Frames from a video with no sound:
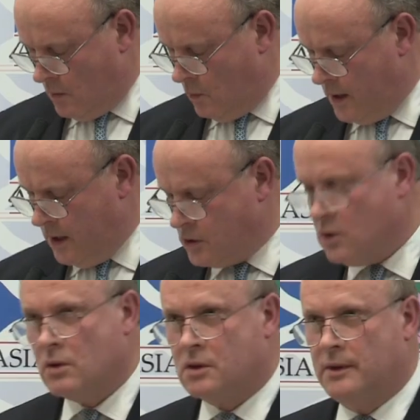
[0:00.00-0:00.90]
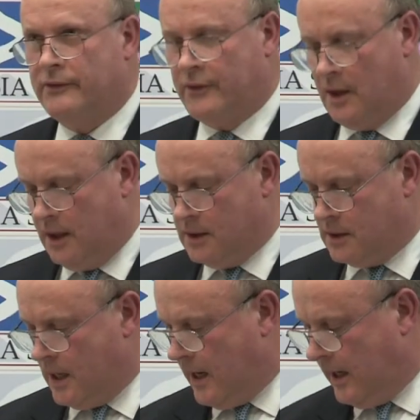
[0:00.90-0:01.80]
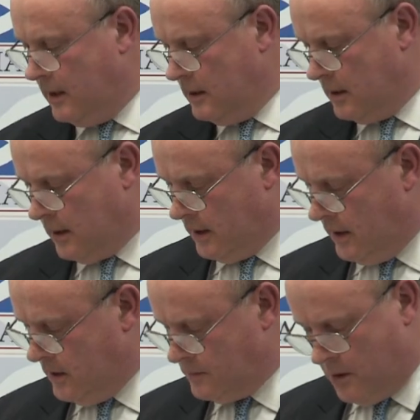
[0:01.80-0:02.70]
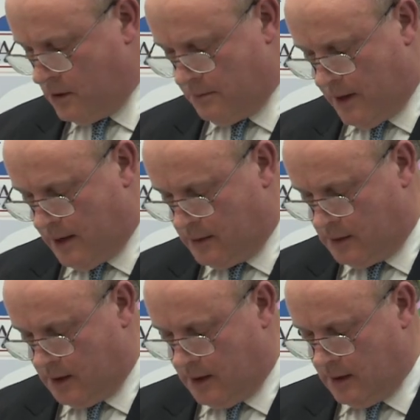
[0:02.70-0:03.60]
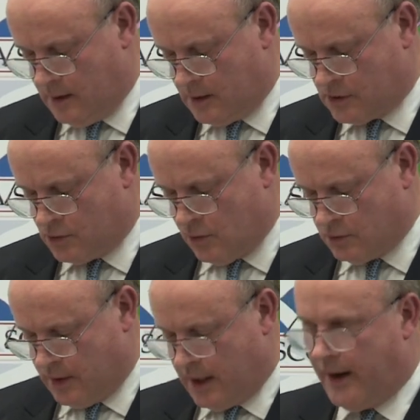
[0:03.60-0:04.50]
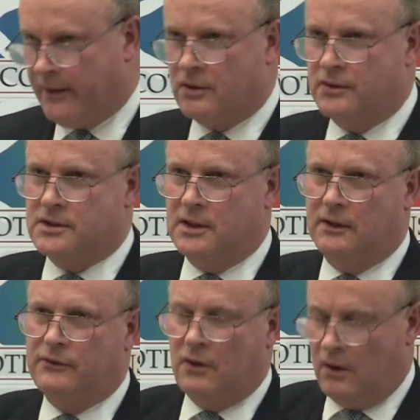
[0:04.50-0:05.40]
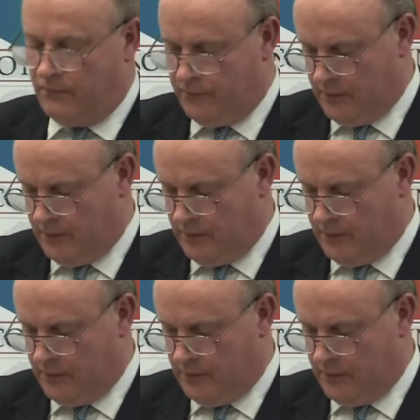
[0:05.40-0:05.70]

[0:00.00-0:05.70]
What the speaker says: When he talked to us earlier today, he spoke about the extraordinary characteristics of